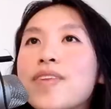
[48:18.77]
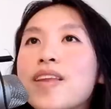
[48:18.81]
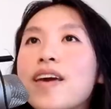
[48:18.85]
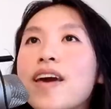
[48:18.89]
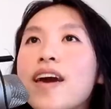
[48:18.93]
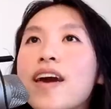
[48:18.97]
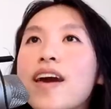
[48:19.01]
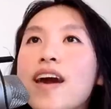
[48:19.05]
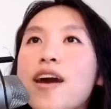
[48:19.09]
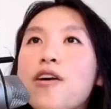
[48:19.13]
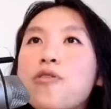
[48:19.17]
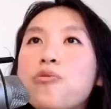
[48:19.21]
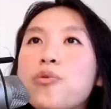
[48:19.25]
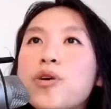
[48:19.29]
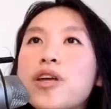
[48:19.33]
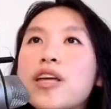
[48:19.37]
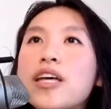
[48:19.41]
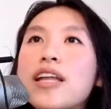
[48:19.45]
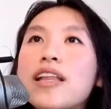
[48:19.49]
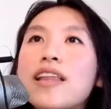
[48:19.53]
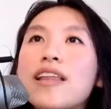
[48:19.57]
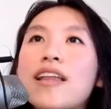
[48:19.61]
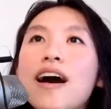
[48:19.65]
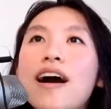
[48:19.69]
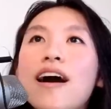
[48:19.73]
Okay, and we
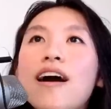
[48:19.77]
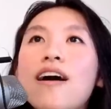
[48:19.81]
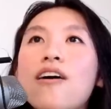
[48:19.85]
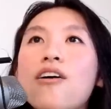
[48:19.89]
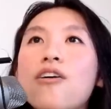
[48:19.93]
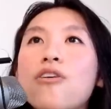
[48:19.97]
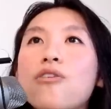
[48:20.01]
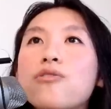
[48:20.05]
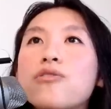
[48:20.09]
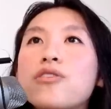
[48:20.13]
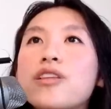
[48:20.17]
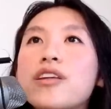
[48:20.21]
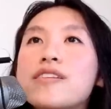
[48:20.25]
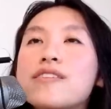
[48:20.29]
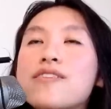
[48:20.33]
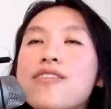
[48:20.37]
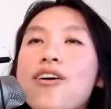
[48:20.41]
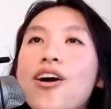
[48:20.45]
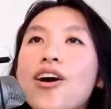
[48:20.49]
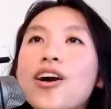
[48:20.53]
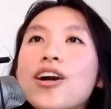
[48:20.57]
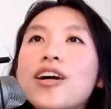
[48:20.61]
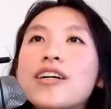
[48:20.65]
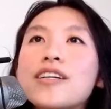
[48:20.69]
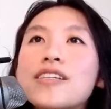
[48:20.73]
allow this
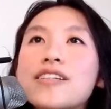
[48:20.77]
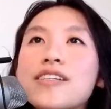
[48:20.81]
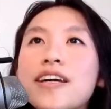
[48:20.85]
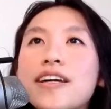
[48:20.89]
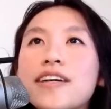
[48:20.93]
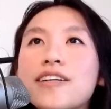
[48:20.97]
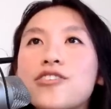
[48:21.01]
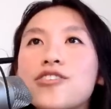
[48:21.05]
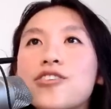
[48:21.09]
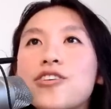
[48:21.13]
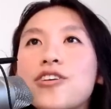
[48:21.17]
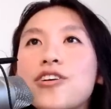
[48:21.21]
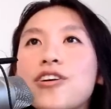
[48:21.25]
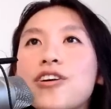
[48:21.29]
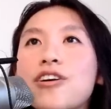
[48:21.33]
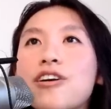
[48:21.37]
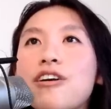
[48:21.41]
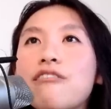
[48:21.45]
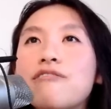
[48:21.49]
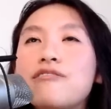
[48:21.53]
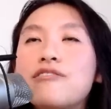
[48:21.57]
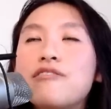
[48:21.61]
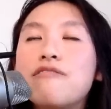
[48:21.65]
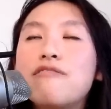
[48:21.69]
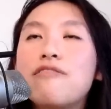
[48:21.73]
architecture
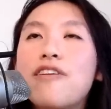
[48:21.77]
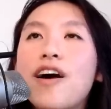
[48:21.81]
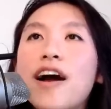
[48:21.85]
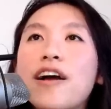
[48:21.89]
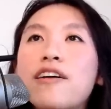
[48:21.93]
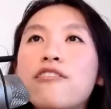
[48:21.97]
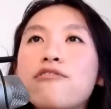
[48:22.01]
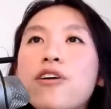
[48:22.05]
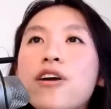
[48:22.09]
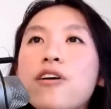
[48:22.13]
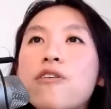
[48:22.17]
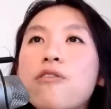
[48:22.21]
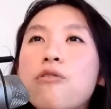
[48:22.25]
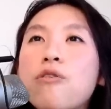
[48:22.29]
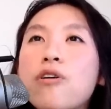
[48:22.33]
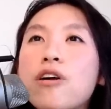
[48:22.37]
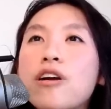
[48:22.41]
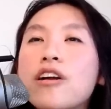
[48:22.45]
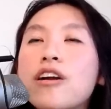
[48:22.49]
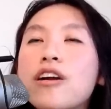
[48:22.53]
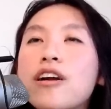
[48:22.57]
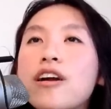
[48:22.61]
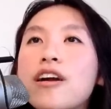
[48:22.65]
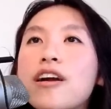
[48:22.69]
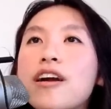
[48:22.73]
of divine right
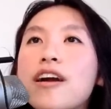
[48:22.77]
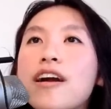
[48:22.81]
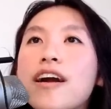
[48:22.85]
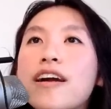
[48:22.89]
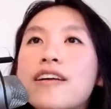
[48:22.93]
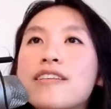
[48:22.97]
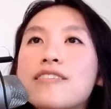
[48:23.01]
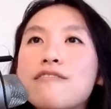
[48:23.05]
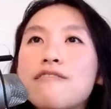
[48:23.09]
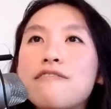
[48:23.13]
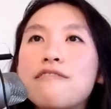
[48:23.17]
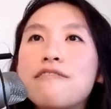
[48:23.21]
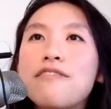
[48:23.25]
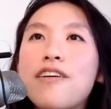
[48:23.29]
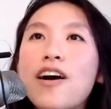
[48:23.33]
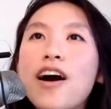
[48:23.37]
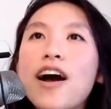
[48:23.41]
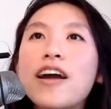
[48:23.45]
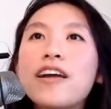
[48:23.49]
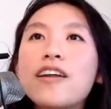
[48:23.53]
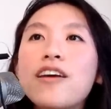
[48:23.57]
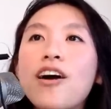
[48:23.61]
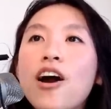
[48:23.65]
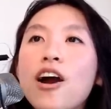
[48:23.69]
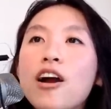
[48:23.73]
order and
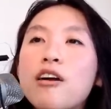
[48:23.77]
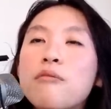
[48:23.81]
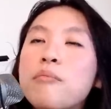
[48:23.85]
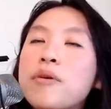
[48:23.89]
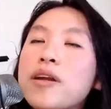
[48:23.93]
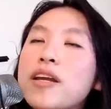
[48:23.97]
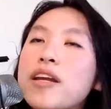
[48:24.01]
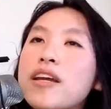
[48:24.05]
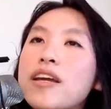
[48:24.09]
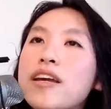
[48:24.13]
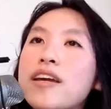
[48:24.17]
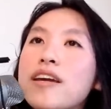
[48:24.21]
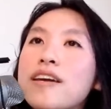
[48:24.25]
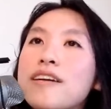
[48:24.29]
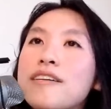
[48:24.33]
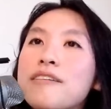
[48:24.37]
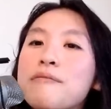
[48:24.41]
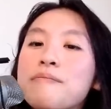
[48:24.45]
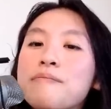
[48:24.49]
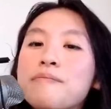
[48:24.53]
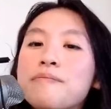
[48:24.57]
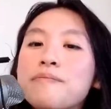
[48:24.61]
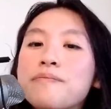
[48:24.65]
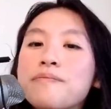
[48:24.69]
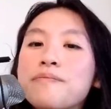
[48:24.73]
divine harmony
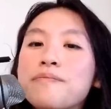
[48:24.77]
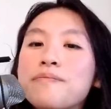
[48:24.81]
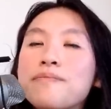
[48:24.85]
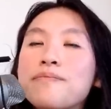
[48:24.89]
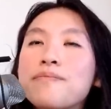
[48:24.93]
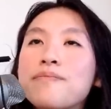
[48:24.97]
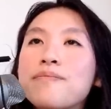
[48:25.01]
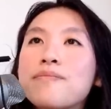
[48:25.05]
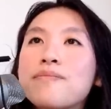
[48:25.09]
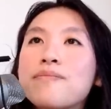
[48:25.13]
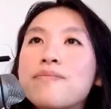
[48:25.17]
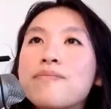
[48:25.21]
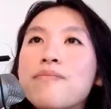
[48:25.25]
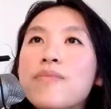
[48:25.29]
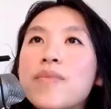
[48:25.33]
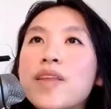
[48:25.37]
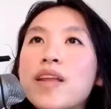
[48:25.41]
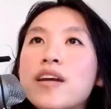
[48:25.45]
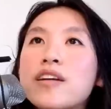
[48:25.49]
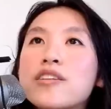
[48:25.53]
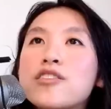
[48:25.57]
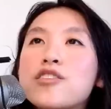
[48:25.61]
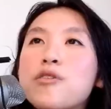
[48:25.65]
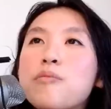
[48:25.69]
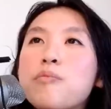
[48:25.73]

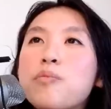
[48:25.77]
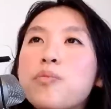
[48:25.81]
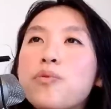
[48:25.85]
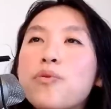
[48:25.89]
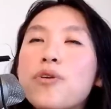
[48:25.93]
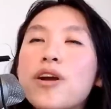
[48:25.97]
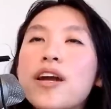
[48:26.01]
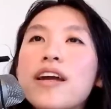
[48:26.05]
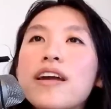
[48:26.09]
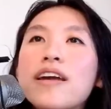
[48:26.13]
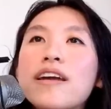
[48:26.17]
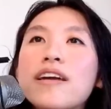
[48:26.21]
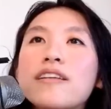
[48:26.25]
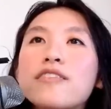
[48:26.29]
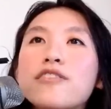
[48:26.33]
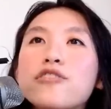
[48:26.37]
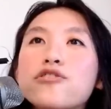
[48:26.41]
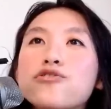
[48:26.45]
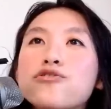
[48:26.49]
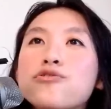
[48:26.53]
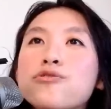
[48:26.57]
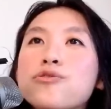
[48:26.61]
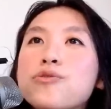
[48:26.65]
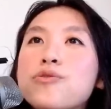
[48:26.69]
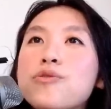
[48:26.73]
to bring the
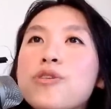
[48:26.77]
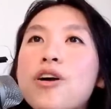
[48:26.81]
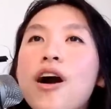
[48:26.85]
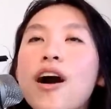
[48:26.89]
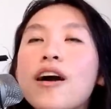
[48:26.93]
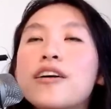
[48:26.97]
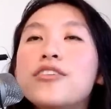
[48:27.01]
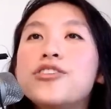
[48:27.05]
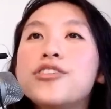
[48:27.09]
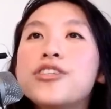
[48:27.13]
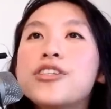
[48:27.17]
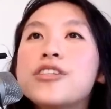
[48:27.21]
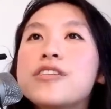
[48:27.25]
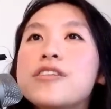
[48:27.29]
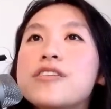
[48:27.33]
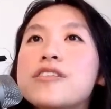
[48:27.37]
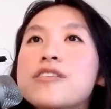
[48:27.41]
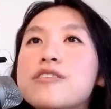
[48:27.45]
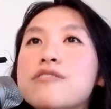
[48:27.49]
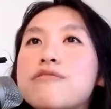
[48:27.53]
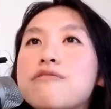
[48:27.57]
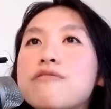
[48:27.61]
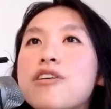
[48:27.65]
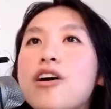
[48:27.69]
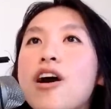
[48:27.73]
true
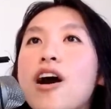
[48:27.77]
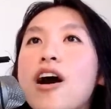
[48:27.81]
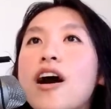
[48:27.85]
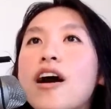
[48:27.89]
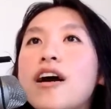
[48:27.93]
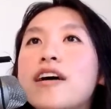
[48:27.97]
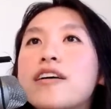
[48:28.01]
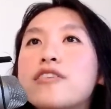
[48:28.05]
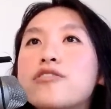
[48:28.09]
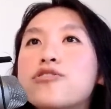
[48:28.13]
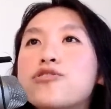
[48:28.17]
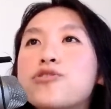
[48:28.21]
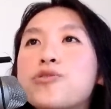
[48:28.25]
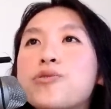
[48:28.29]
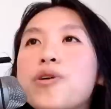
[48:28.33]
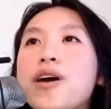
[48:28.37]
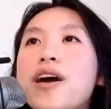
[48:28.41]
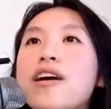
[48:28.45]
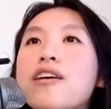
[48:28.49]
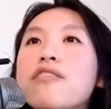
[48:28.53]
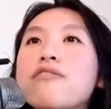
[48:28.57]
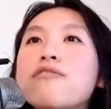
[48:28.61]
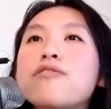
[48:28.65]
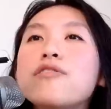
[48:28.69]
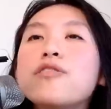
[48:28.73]
consciousness of God to
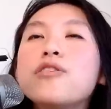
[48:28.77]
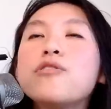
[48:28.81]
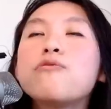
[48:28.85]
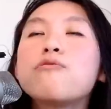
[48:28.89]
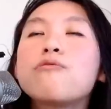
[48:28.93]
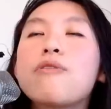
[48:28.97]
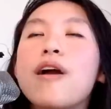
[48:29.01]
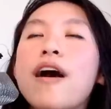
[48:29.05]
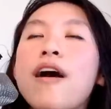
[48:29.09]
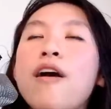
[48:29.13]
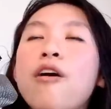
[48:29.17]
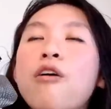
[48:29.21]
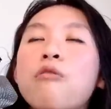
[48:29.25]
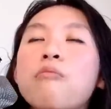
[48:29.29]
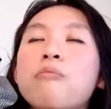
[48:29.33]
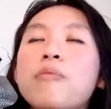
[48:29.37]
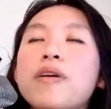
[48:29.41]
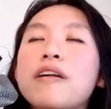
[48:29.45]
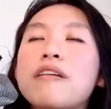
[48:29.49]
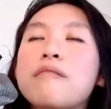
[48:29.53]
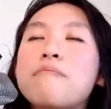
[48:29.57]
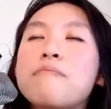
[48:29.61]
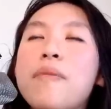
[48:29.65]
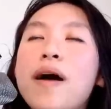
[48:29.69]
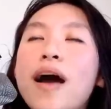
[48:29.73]
every realm
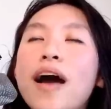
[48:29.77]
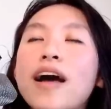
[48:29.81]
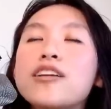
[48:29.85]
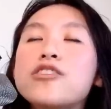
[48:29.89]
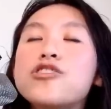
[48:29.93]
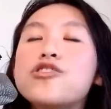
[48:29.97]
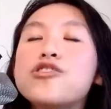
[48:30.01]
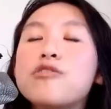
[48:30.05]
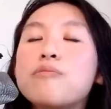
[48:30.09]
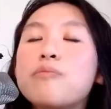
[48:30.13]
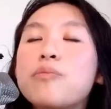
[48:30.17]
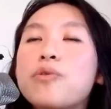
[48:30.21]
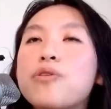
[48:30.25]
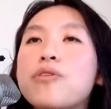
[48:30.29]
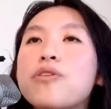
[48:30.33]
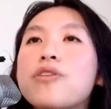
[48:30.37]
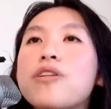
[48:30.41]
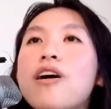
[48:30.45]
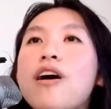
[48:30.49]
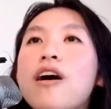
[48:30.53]
imaginable